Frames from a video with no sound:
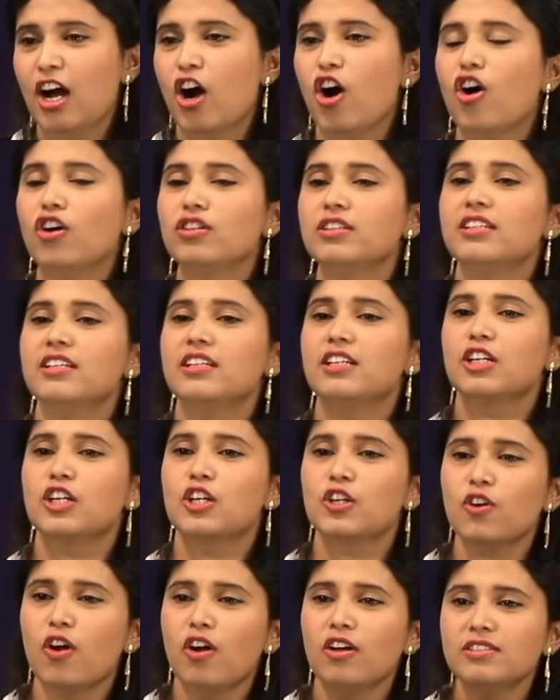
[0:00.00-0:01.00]
On the
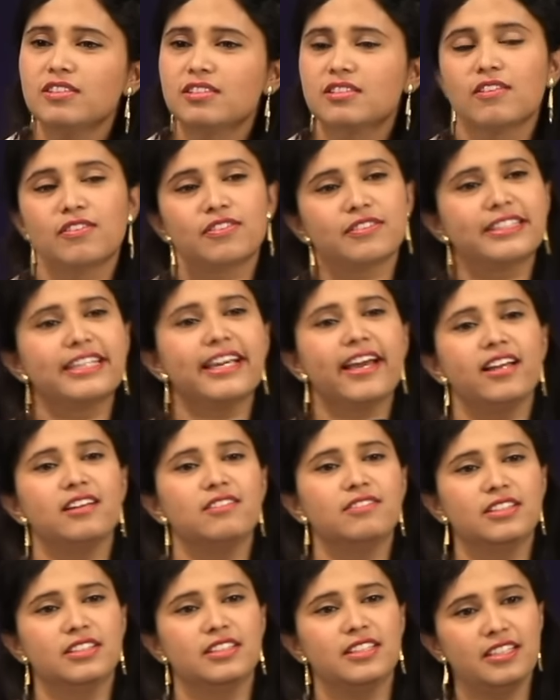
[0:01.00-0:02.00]
cross of
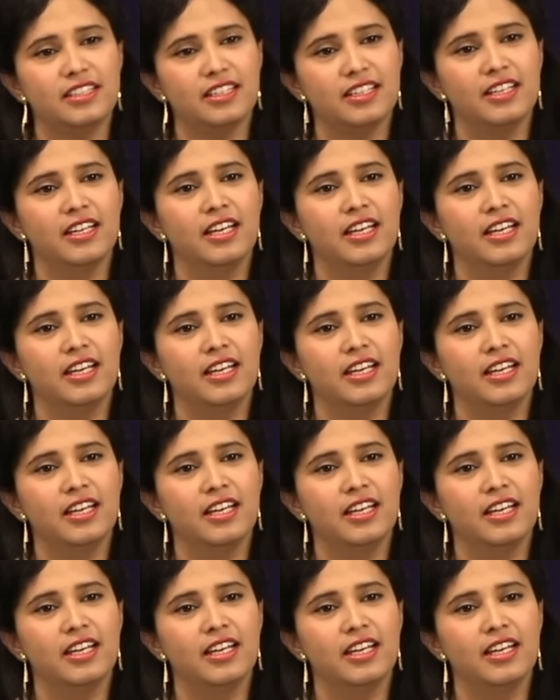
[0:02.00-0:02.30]
Calvary,